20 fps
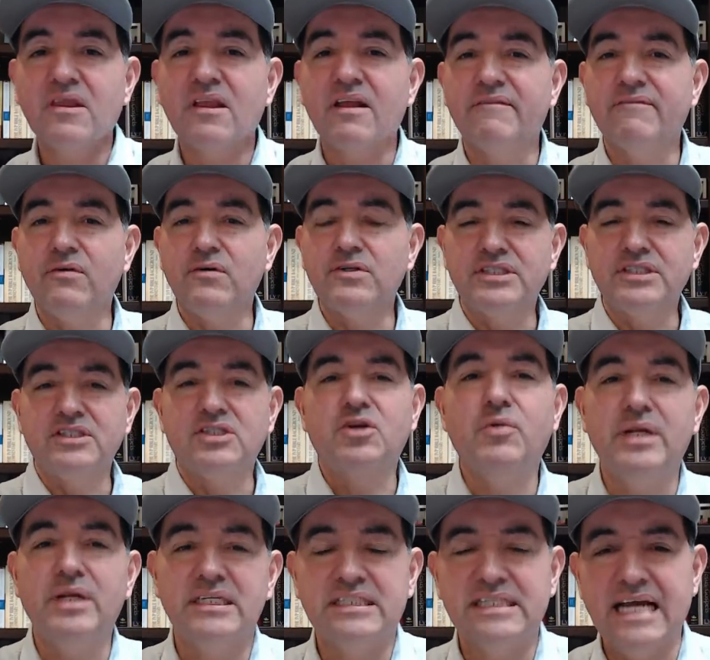versus
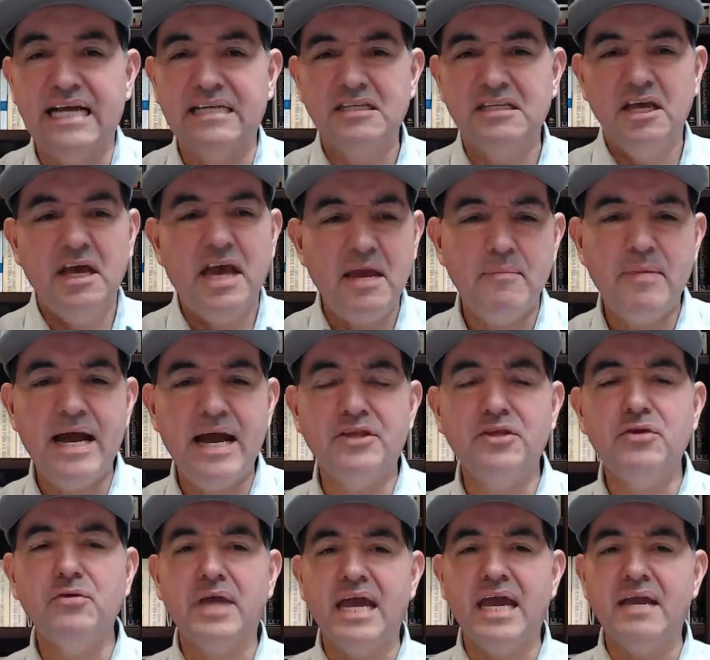criticize. Hey man,
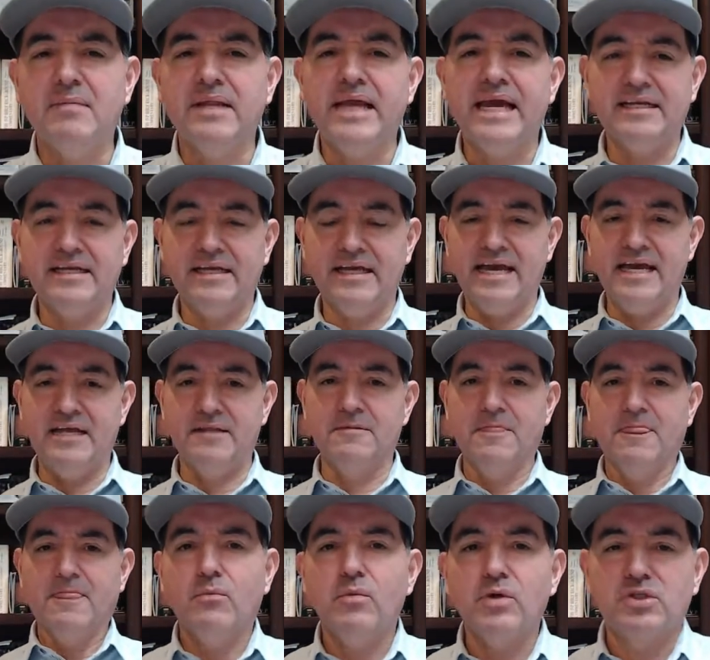you came late again.
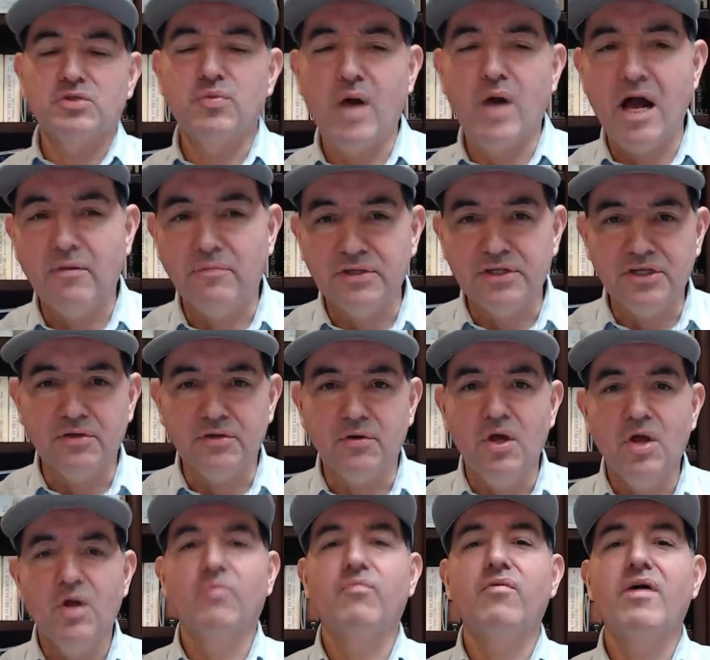What's wrong with you?
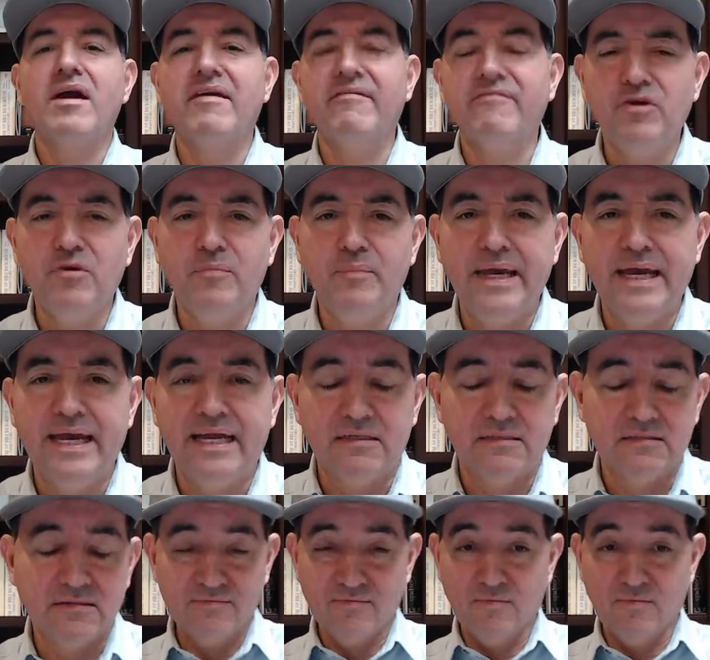Where have you been?